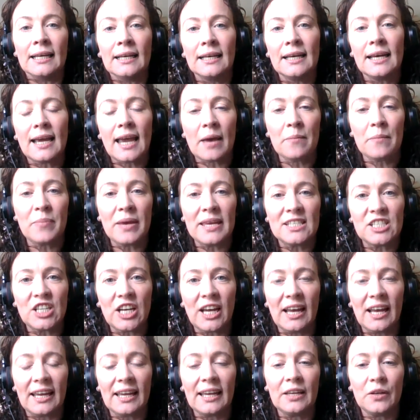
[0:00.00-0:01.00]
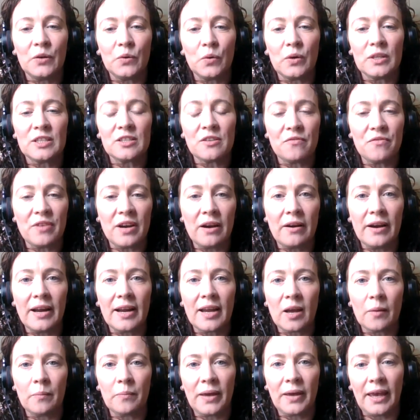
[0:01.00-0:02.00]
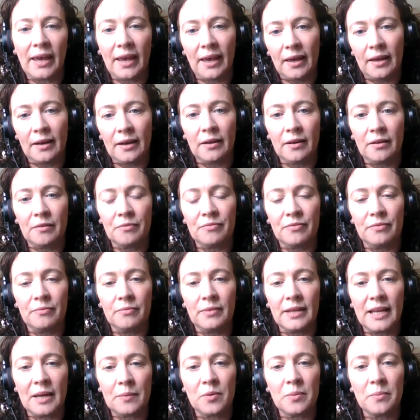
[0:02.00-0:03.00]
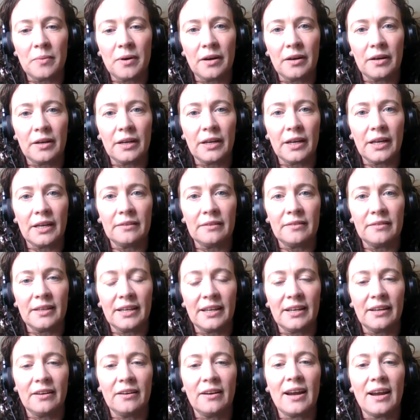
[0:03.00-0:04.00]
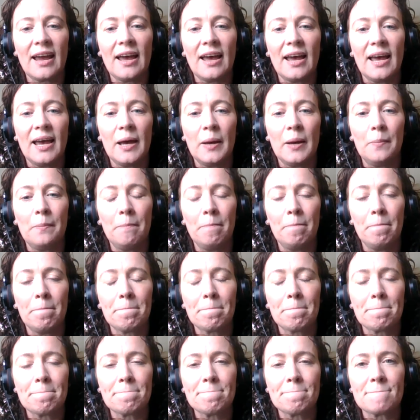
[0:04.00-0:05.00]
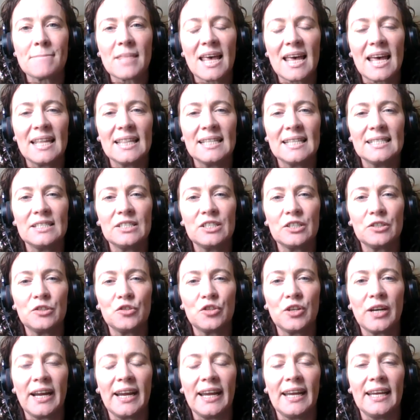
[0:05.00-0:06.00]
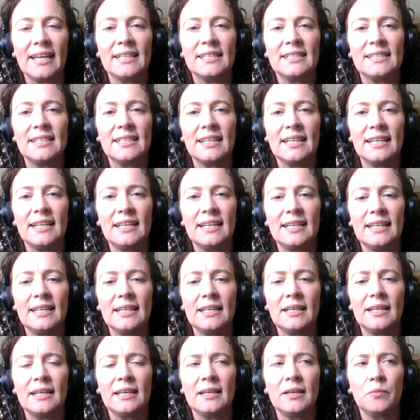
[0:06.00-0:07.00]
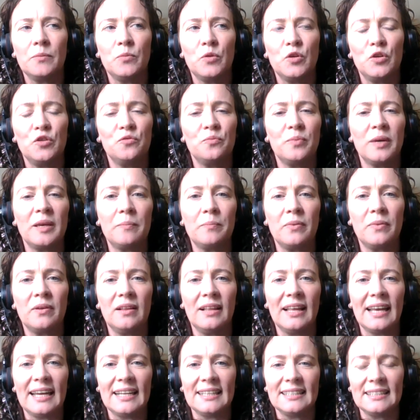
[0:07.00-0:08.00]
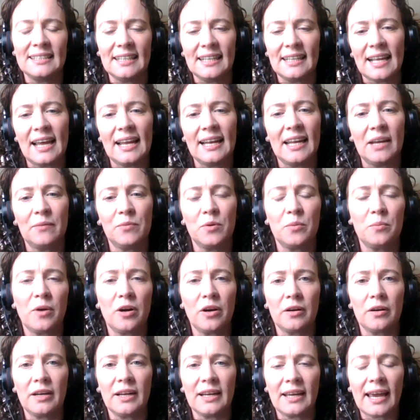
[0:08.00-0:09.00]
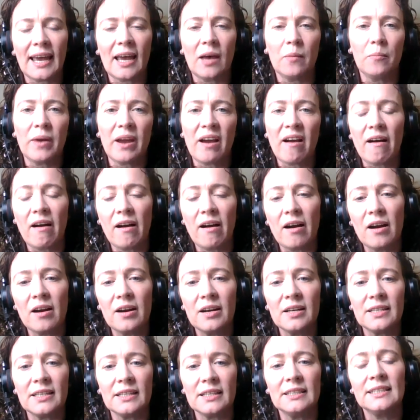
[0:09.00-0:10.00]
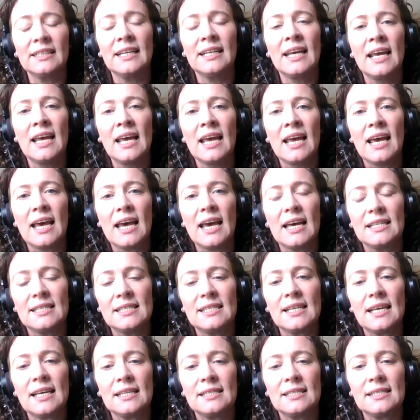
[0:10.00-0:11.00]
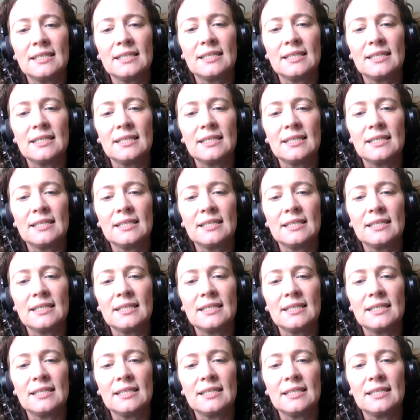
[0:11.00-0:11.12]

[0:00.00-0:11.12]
It can be, it's a very competitive labor market out there, and trying to move people into that labor market can be hard, and it